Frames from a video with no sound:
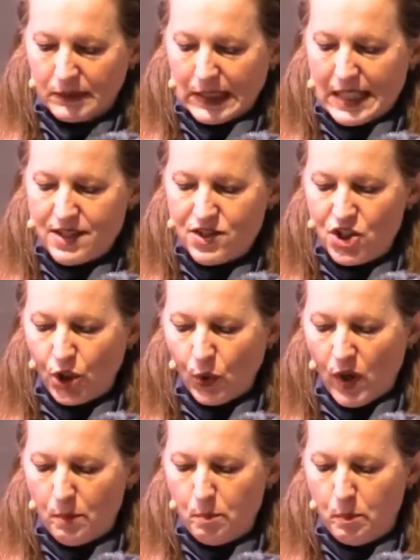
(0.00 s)
Let's
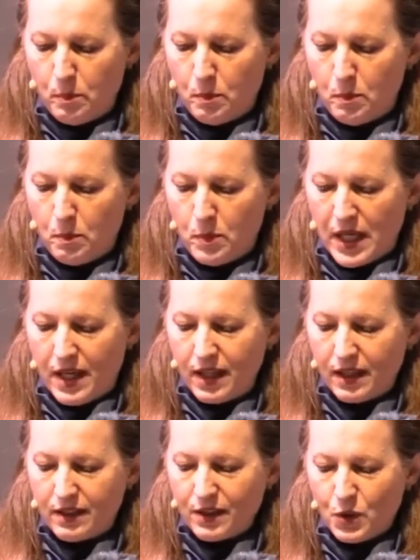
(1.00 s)
do a
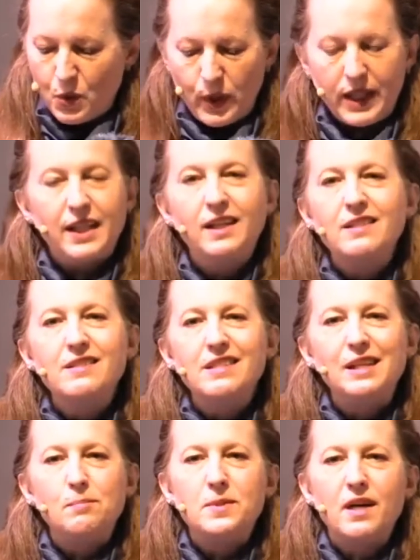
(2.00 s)
big, quick,
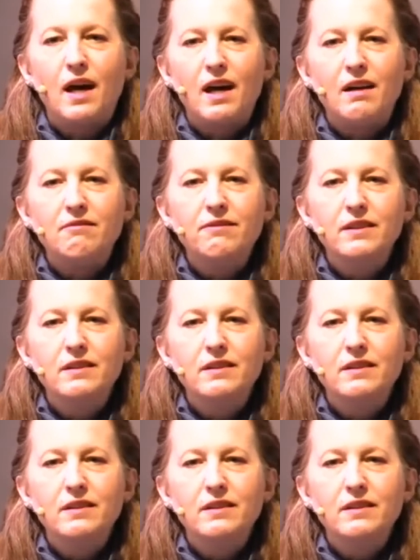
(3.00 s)
deep dive.